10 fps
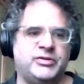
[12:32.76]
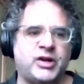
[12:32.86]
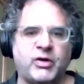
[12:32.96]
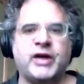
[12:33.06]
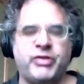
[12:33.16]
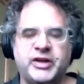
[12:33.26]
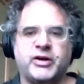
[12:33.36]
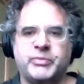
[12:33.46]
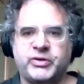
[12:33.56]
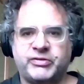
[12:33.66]
you know, I think
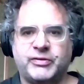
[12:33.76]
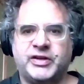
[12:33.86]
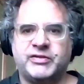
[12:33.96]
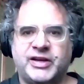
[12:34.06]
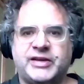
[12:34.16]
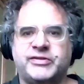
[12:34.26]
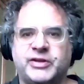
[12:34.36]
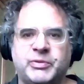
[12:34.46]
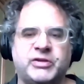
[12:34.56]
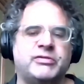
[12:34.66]
our books are
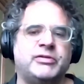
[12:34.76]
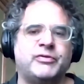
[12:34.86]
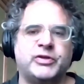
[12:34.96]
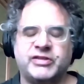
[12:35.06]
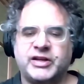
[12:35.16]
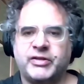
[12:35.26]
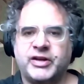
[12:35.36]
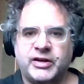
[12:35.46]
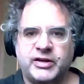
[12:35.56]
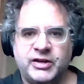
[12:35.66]
fantastic, but it's lovely to get
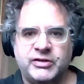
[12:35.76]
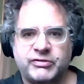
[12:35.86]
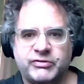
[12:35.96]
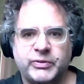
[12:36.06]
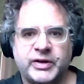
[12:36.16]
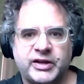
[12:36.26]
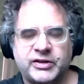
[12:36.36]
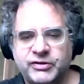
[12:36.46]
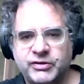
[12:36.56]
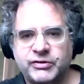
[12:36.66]
that industry
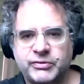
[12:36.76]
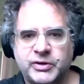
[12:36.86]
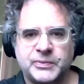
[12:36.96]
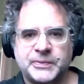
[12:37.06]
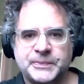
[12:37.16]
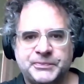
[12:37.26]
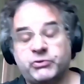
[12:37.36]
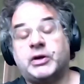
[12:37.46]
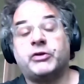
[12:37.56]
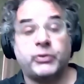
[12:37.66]
recognition as well yeah.
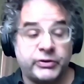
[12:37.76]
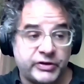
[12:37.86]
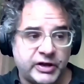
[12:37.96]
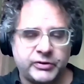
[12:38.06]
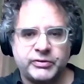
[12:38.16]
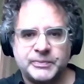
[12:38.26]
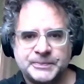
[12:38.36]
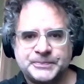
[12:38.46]
as well as all the sales.